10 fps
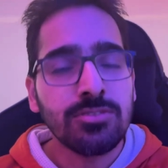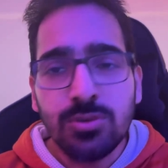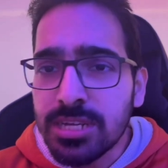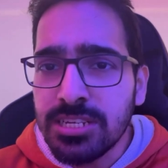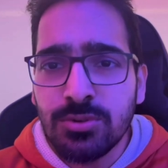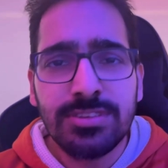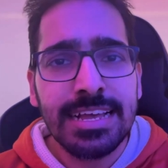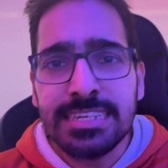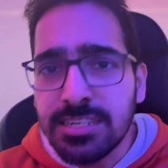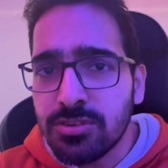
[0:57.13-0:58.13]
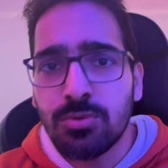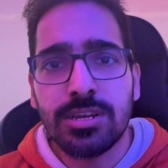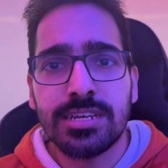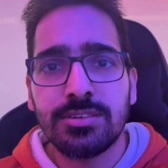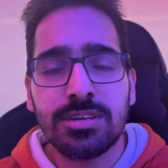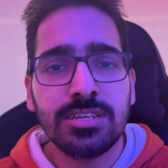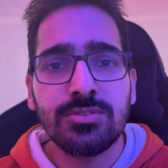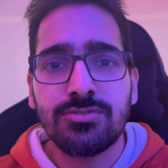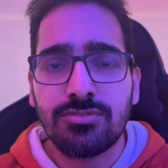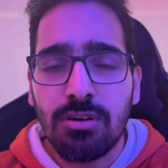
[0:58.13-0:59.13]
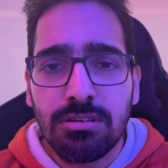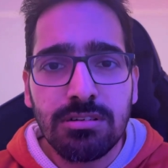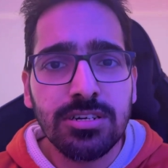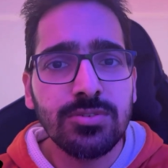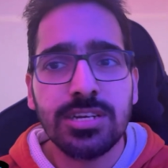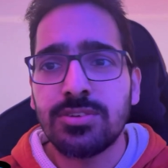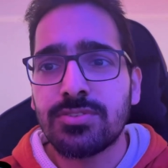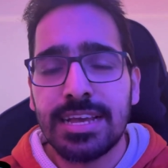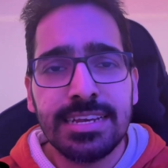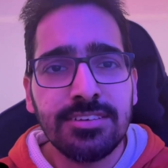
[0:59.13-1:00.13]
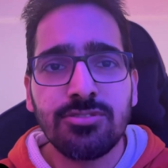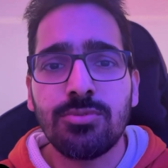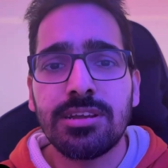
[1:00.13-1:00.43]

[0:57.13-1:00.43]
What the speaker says: Now you can use any tooling, you can use Docker, you can use any